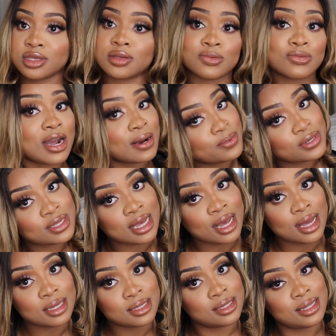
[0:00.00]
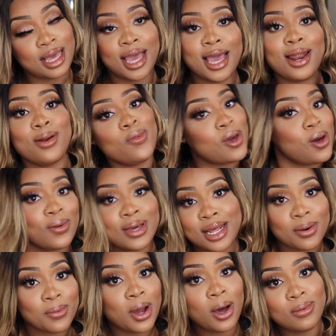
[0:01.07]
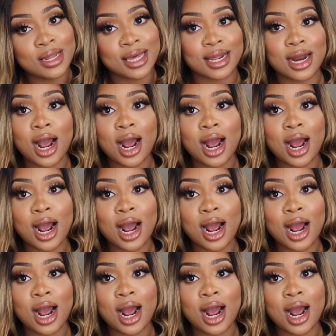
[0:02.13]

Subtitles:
subscriber says and we gonna get it rolling.